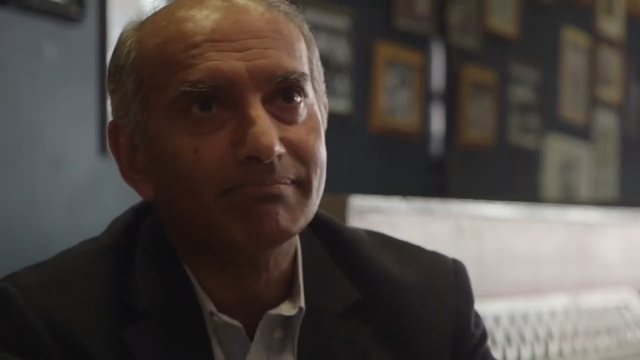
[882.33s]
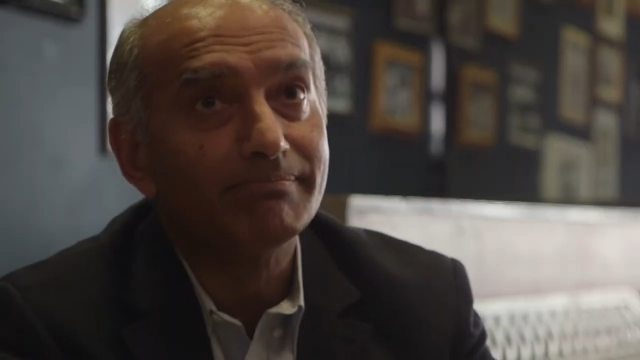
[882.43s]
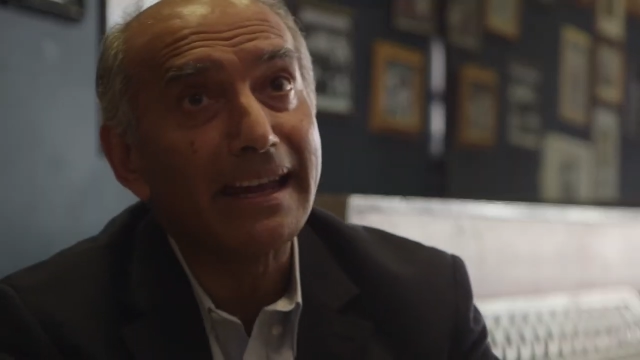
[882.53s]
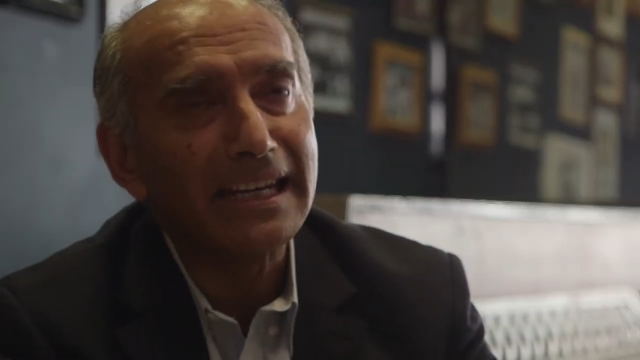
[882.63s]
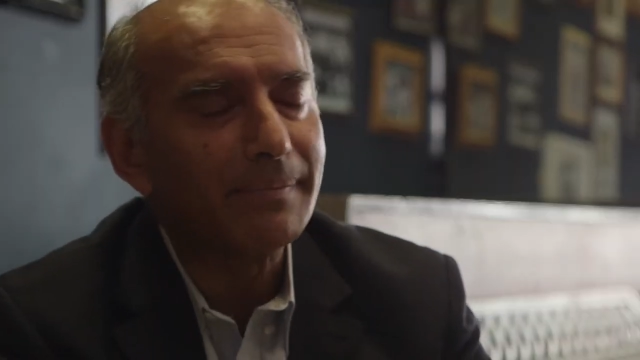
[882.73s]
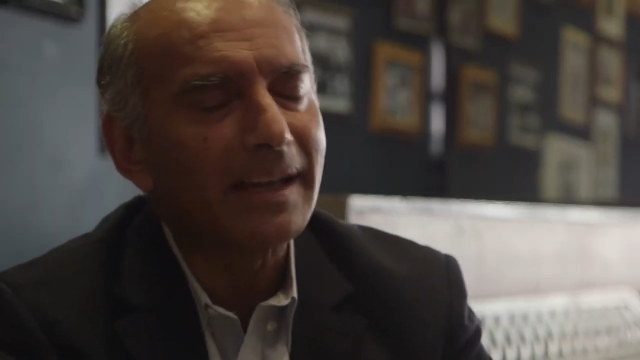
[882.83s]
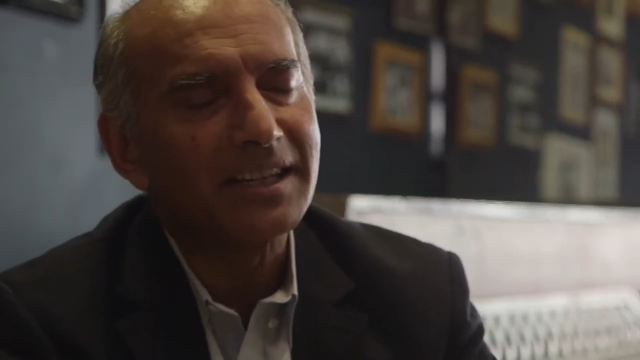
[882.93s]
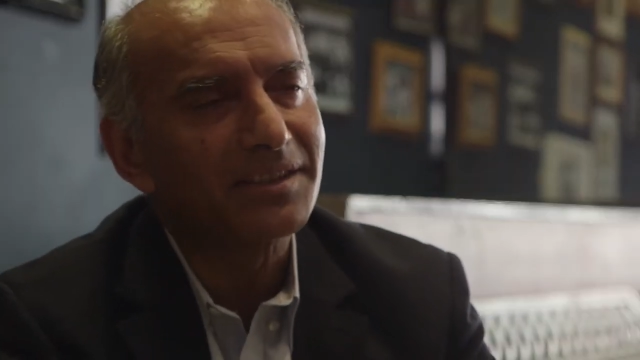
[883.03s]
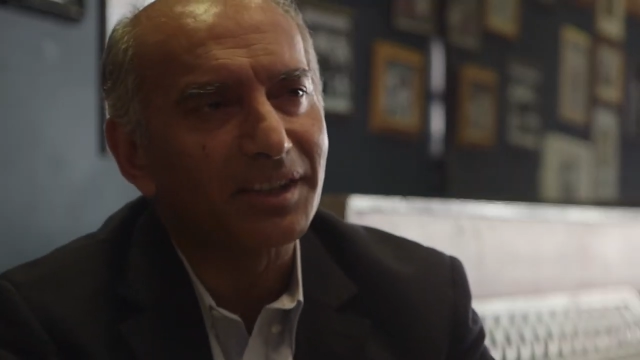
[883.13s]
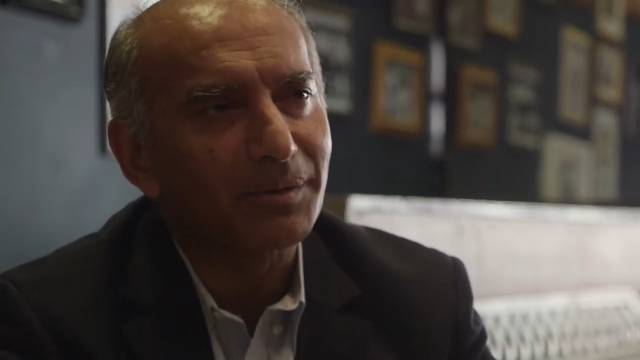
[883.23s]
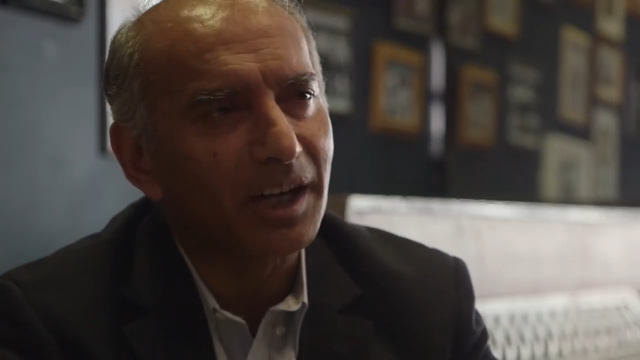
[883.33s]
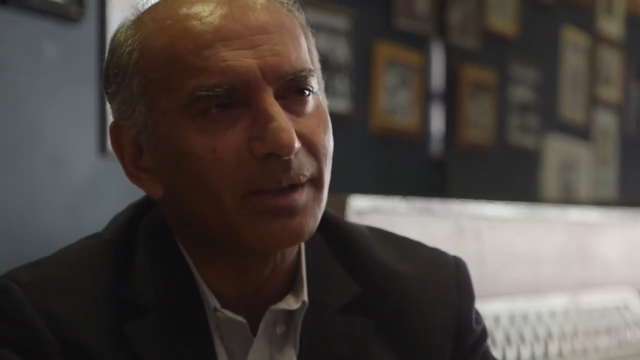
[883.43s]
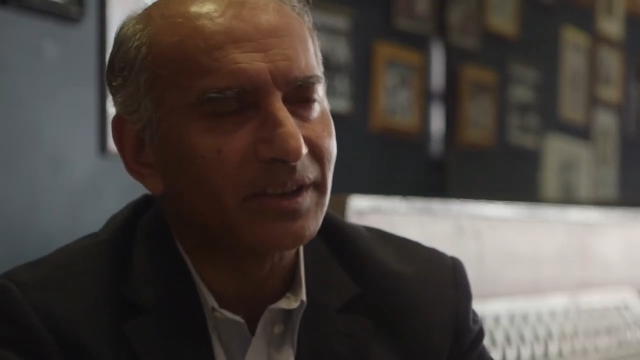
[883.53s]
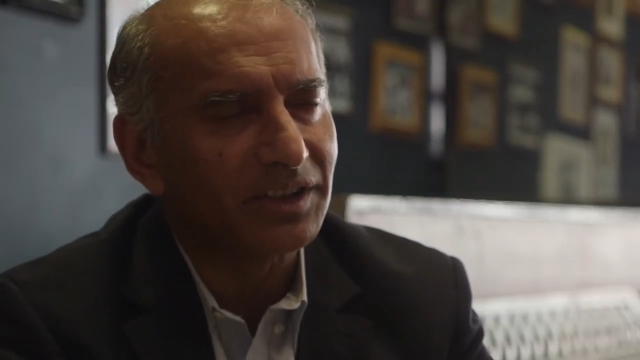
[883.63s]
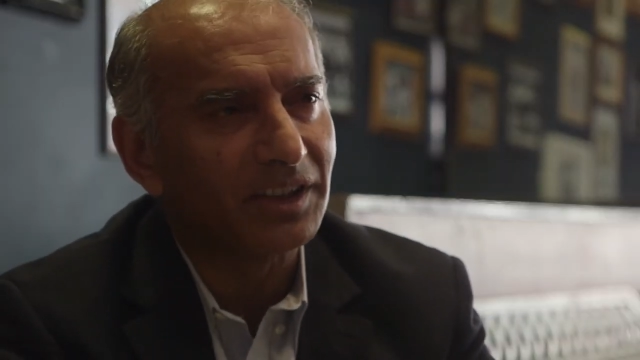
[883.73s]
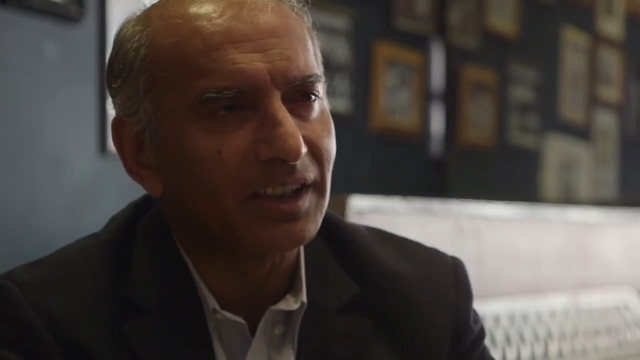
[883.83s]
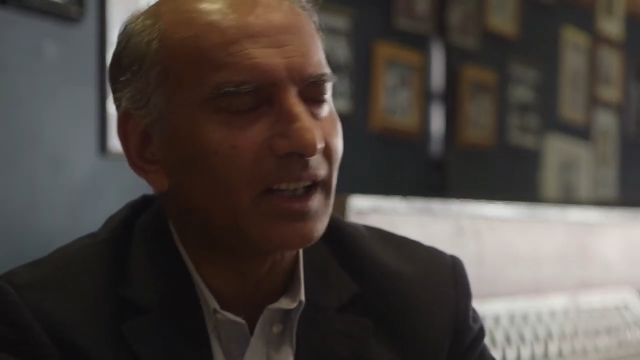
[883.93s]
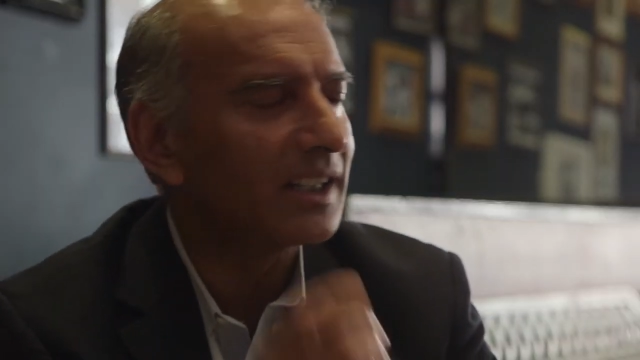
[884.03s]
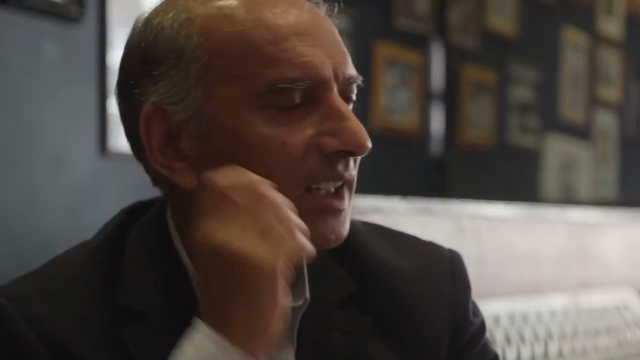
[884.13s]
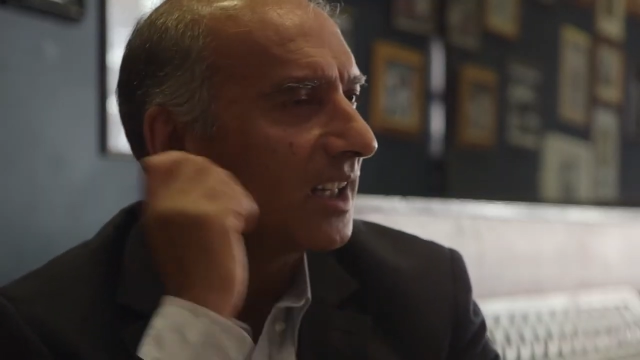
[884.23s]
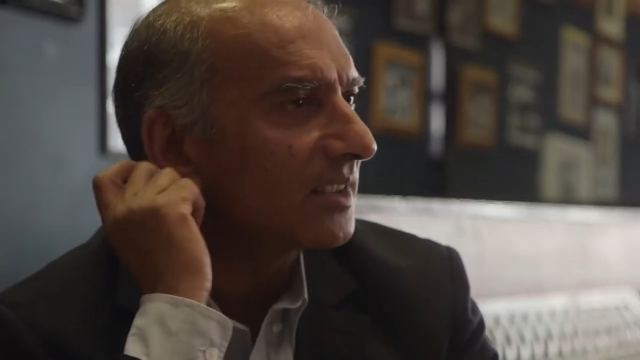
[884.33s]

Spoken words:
Many years ago when I was young, I